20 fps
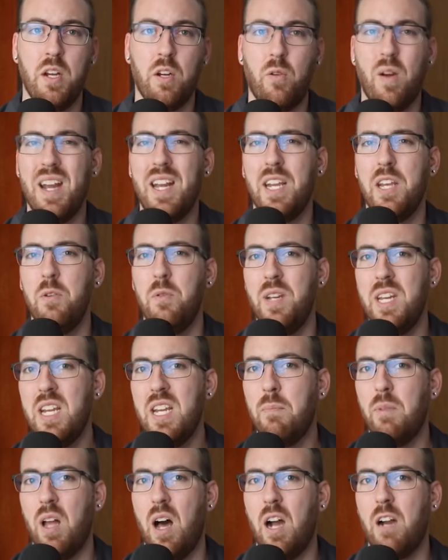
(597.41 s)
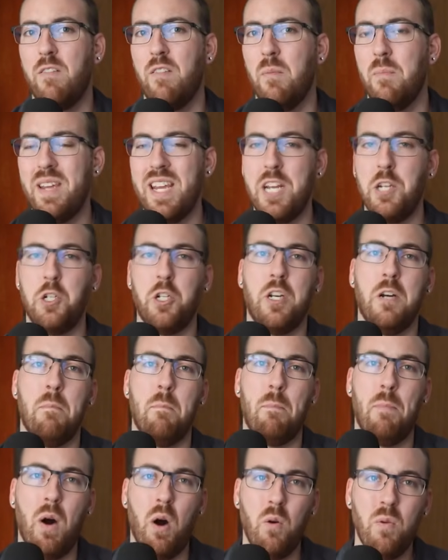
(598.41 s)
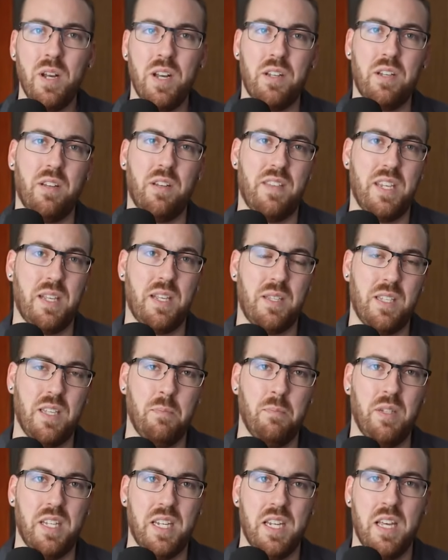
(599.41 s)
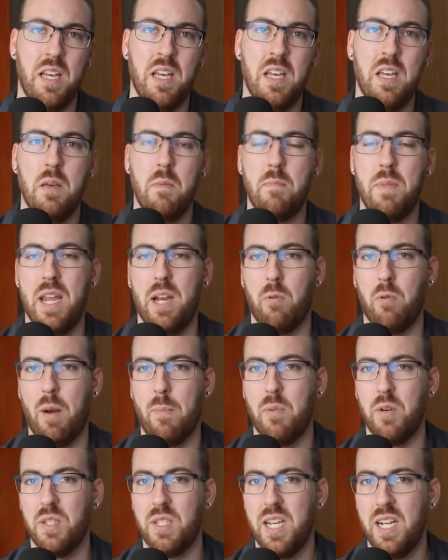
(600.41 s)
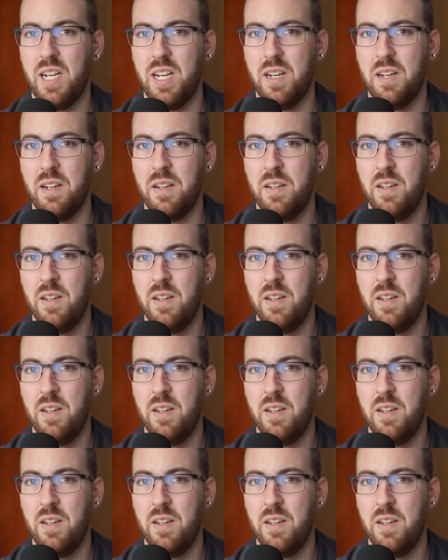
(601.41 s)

creating a unique block from each component of the assembly being represented.